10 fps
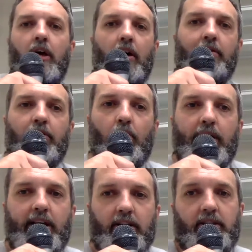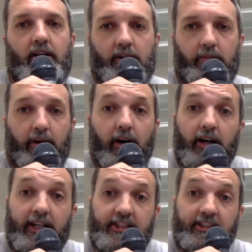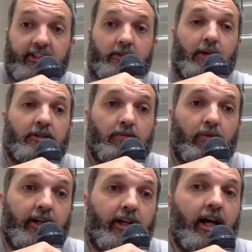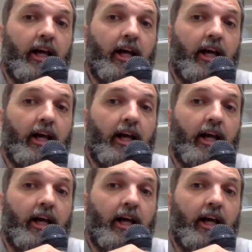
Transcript: of the way along the bar as a suspension point.